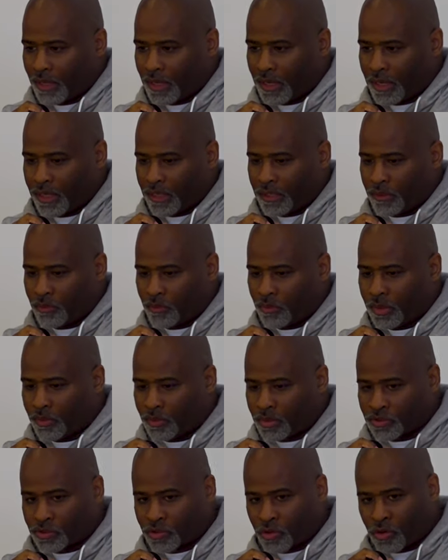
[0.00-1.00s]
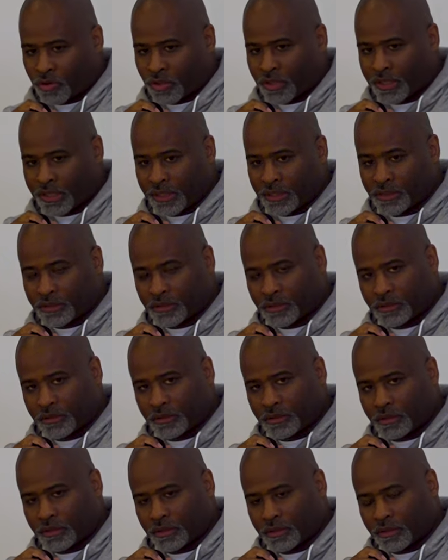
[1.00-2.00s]
and we were talking
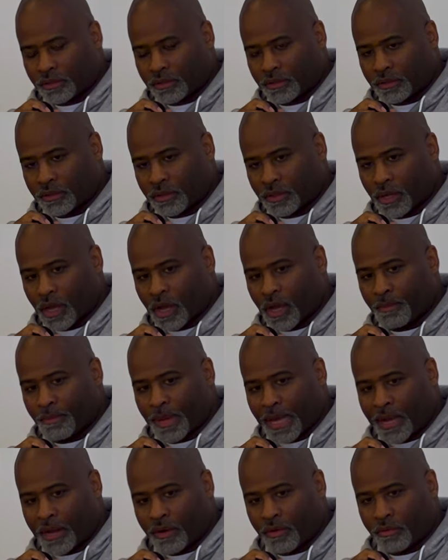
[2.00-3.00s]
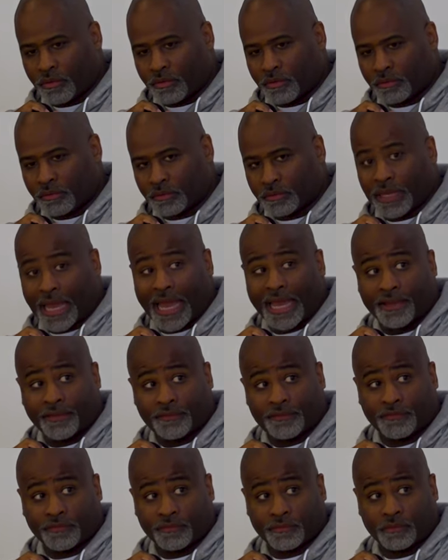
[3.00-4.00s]
about
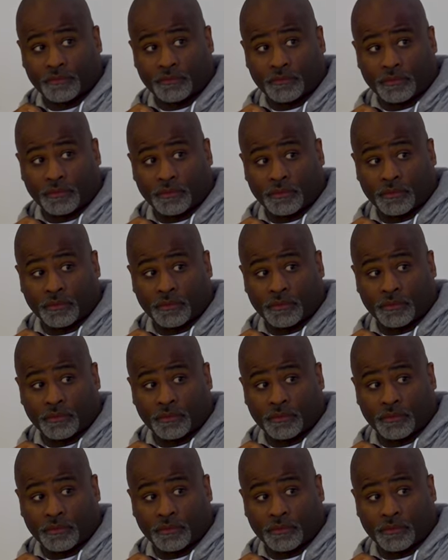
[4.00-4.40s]
life,